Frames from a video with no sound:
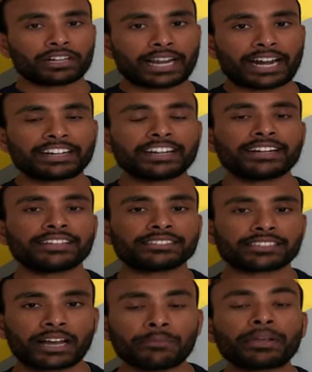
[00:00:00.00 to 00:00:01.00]
candidate is
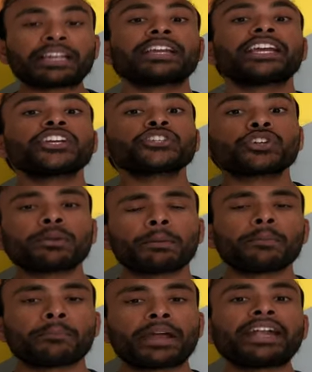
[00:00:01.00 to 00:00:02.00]
coming, he should be
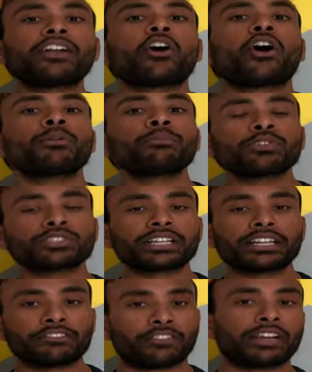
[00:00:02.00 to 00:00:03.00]
paid almost
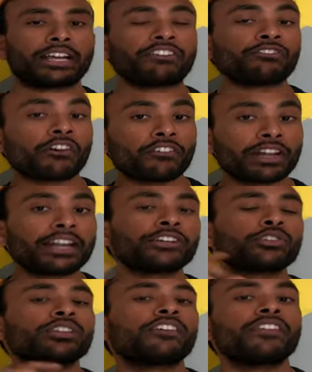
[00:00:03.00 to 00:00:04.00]
equivalent
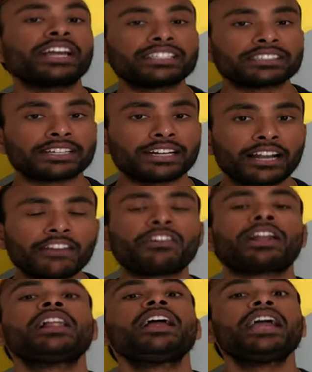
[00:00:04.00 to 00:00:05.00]
to the wage 3
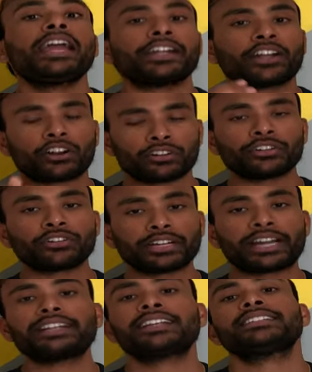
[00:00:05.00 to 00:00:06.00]
level in order to
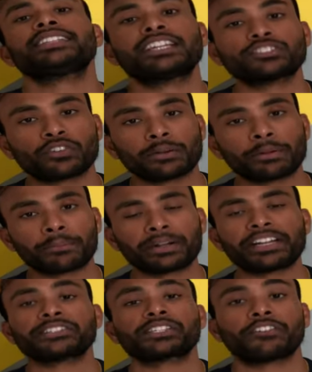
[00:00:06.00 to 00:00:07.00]
get his H1B
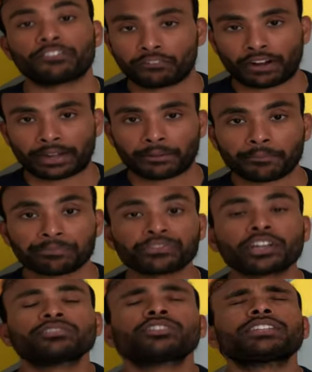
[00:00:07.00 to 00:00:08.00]
petition filed.
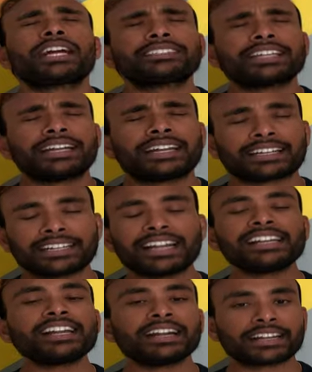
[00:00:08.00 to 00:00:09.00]
So that's a
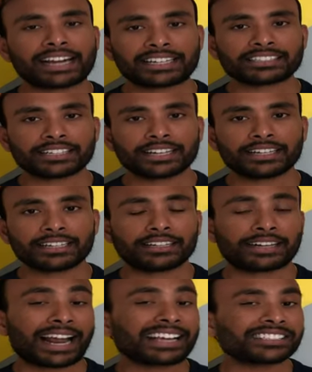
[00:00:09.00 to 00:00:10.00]
really a
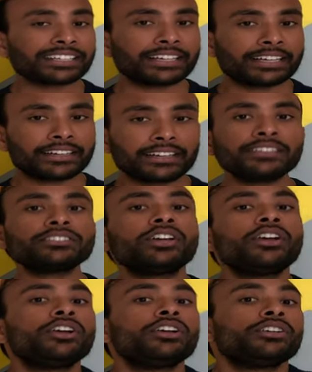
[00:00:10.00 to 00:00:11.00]
drastic increase.
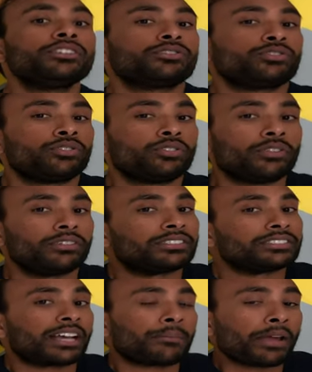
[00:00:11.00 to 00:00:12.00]
So
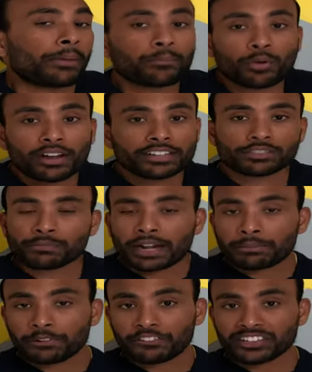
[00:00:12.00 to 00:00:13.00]
some employers
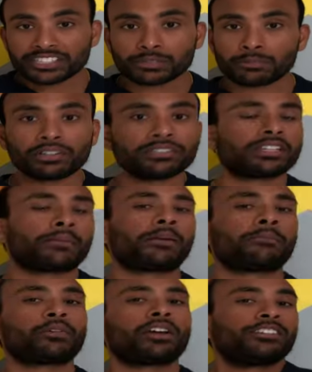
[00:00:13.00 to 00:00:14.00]
might be feasible, some
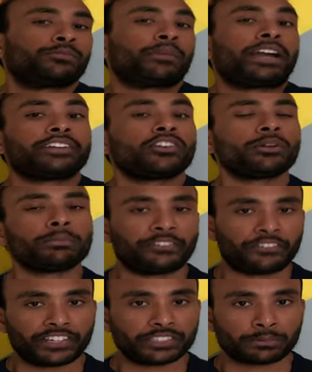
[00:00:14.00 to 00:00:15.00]
employers might not be
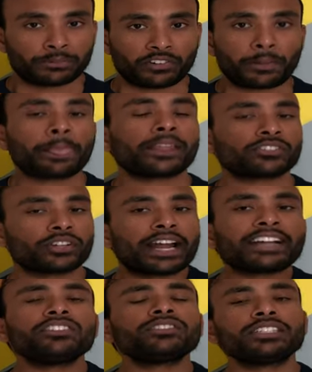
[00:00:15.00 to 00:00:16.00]
feasible. So
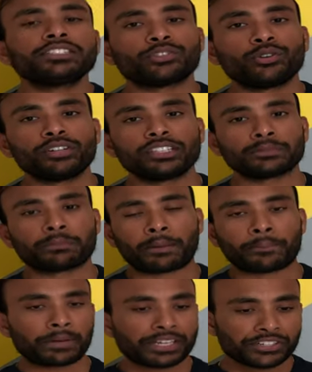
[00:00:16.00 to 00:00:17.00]
right now this rule is
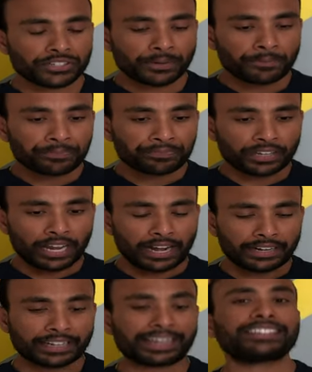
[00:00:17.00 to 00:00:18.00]
published
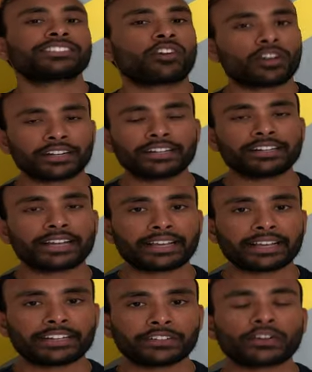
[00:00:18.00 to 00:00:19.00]
and it's already
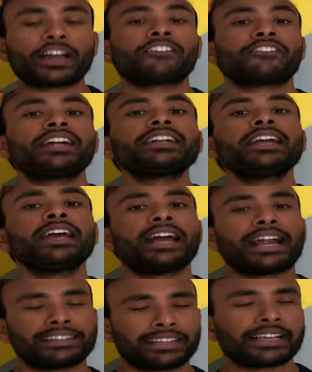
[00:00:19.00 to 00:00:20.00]
taken into effect,
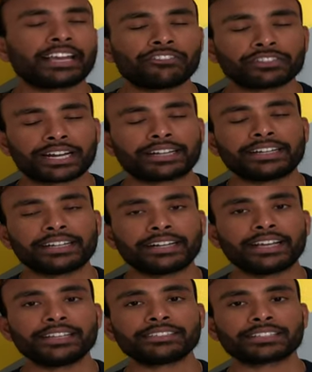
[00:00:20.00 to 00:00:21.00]
and they give 30
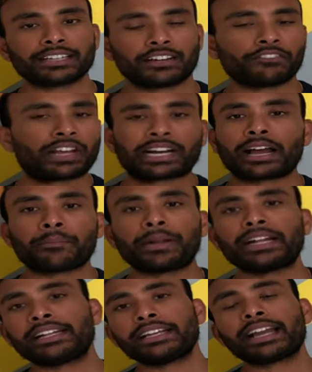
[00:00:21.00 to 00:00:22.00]
days for
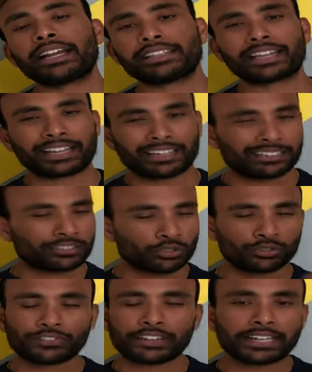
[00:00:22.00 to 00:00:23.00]
commenting, and they can to
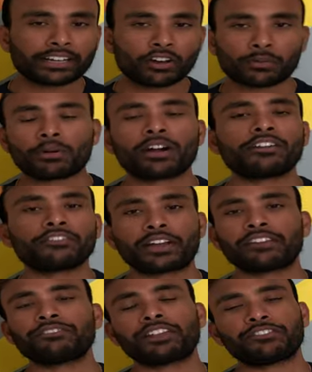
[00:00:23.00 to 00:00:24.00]
tweak or modify
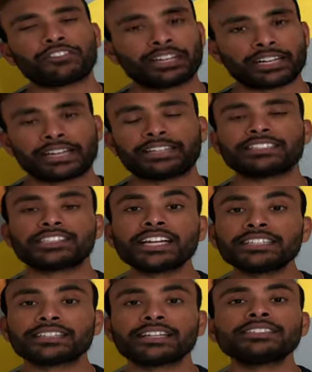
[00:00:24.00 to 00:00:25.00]
if they feel any
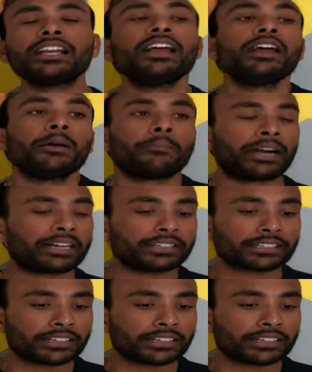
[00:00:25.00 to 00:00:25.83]
changes. But